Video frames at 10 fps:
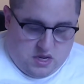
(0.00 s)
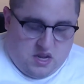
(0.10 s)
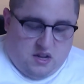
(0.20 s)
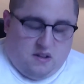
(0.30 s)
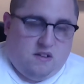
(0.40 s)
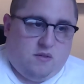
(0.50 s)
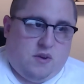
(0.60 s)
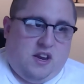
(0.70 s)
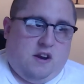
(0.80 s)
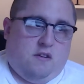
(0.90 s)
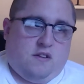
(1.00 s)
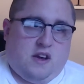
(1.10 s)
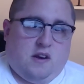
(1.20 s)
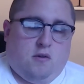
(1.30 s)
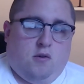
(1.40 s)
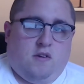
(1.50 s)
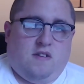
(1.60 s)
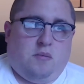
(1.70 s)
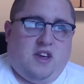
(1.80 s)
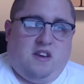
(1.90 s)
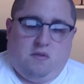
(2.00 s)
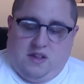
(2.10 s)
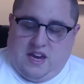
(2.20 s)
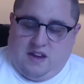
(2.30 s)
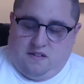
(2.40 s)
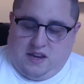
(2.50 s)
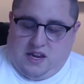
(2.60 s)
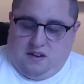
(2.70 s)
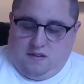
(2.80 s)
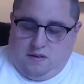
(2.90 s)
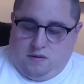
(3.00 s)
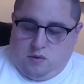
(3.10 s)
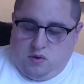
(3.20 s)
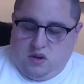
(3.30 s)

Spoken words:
This one here is kind of cool because it plays with Cascade too.